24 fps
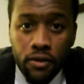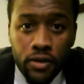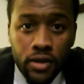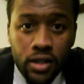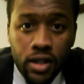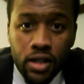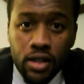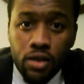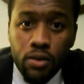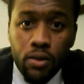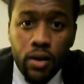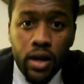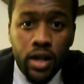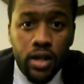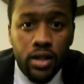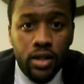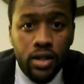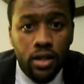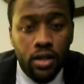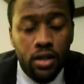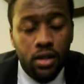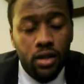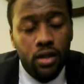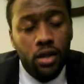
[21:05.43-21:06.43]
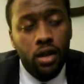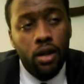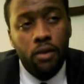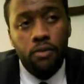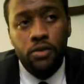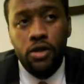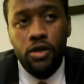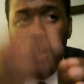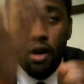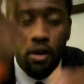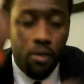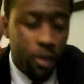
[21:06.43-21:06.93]
situation. I'm
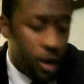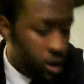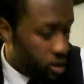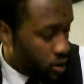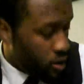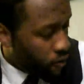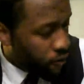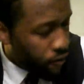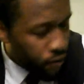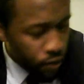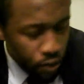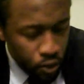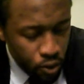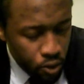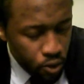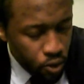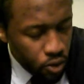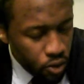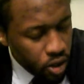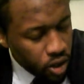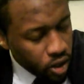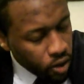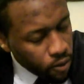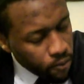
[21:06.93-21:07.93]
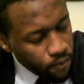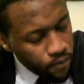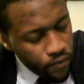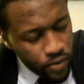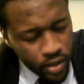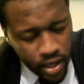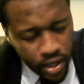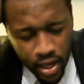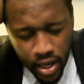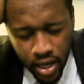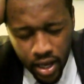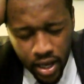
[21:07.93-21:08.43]
talking about the food and
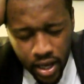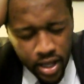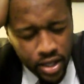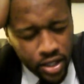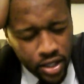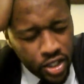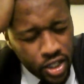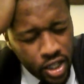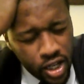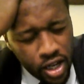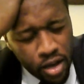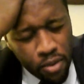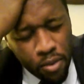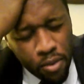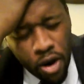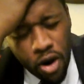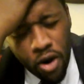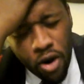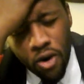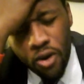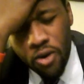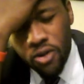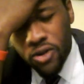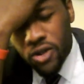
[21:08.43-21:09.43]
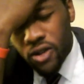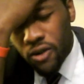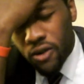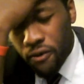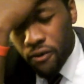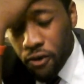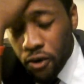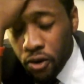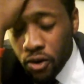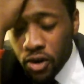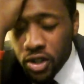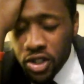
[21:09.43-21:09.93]
GMOs and
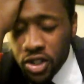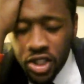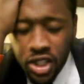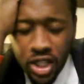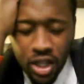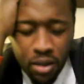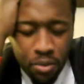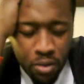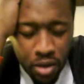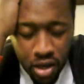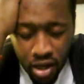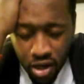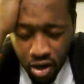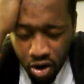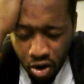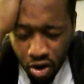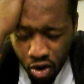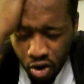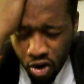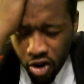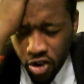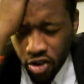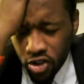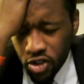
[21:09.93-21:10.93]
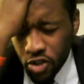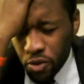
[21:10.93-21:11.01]
Fukushima and oil